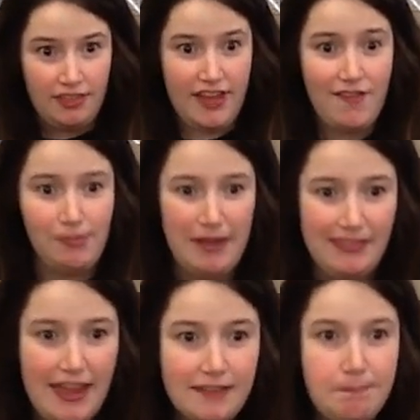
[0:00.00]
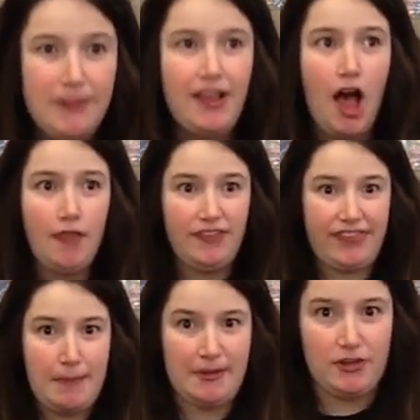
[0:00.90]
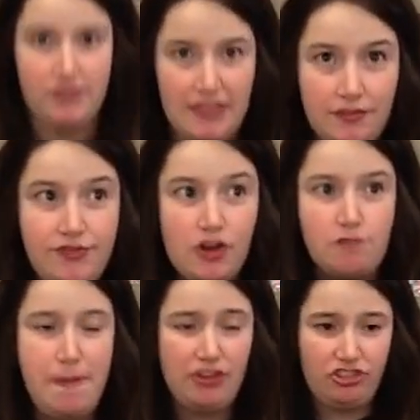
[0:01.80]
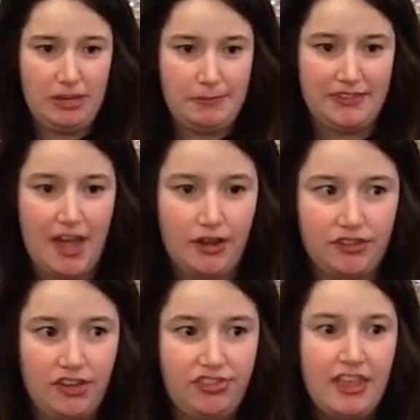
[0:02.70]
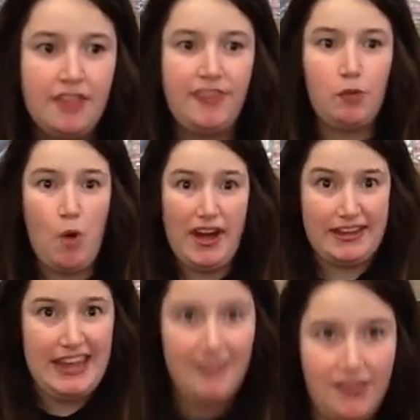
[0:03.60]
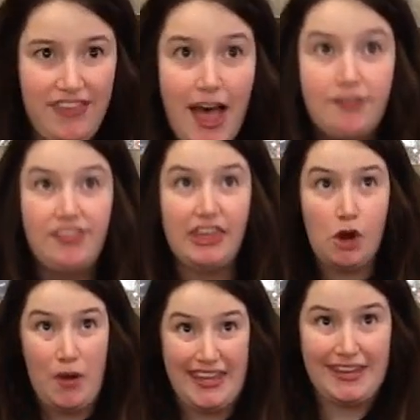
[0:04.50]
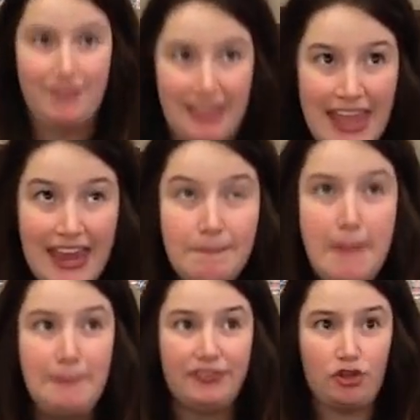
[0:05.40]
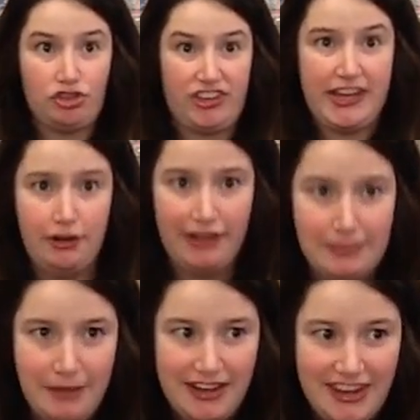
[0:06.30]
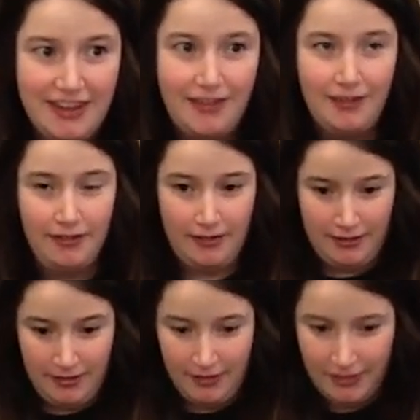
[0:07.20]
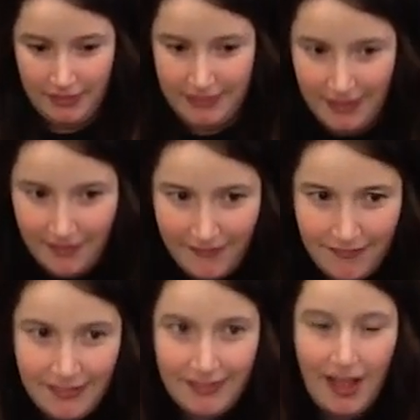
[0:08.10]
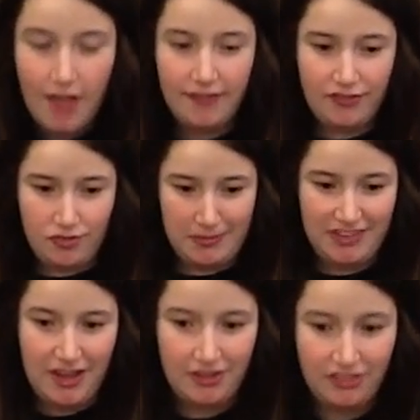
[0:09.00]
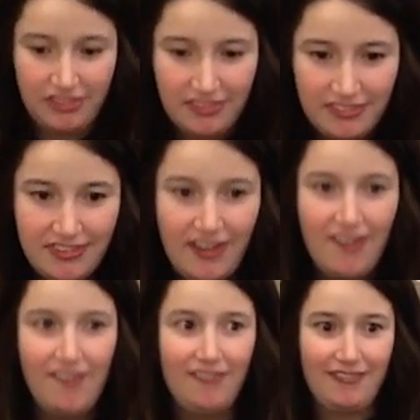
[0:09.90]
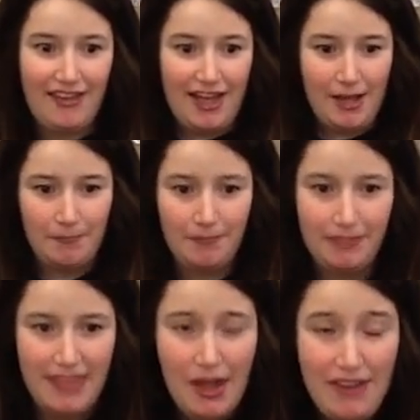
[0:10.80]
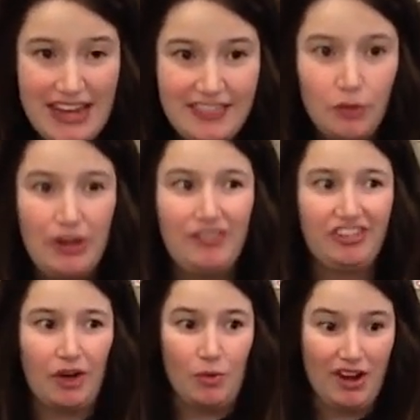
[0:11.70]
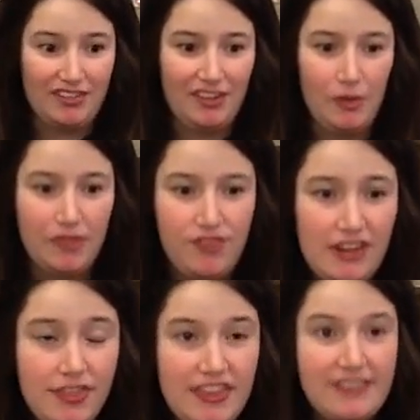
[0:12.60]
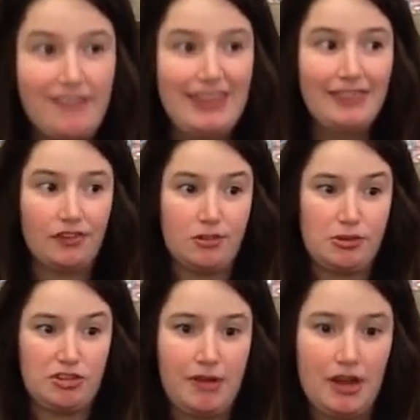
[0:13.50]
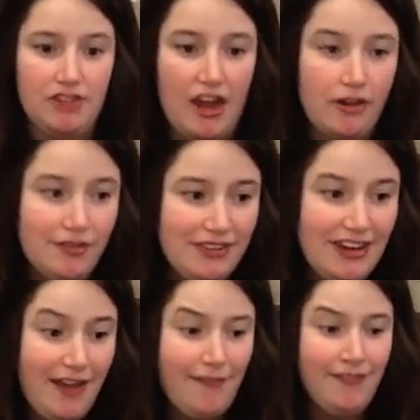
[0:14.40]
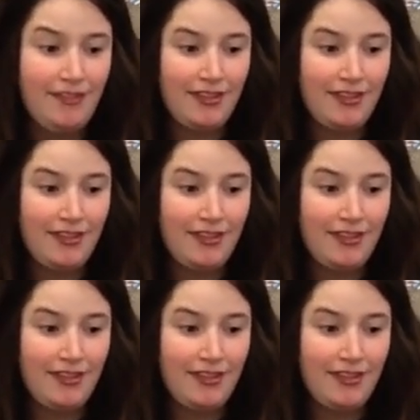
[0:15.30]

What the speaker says: The government, puts all these chemicals in the food, especially at McDonald's, because they want to kill us off, because they don't want to give people Social Security money. So, all this over McDonald's. So, now I eat there whenever I want to, and the funny thing is I've eaten there so much I'm kind of tired of it now.